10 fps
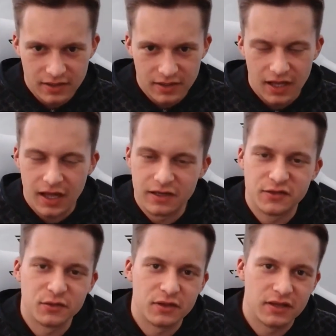And
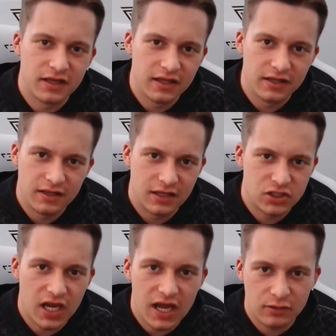suddenly your
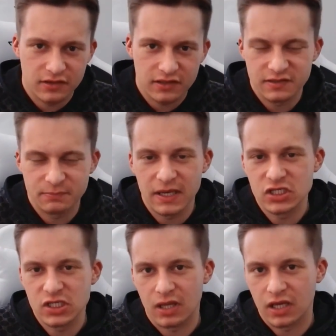chart looks like a
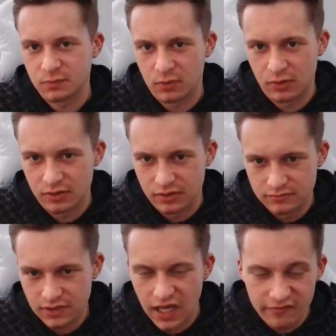spaceship dashboard.
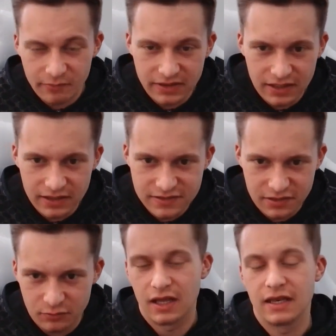I've been there
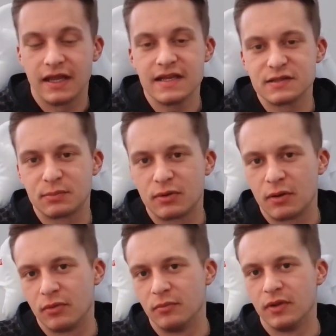too, and here's a
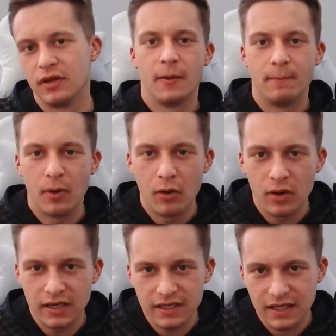problem. More
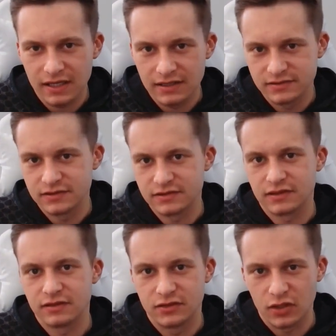indicators
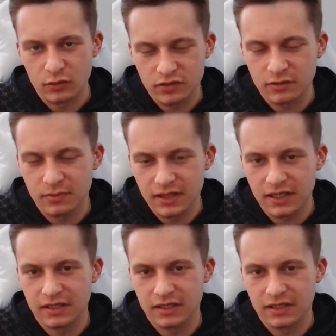doesn't mean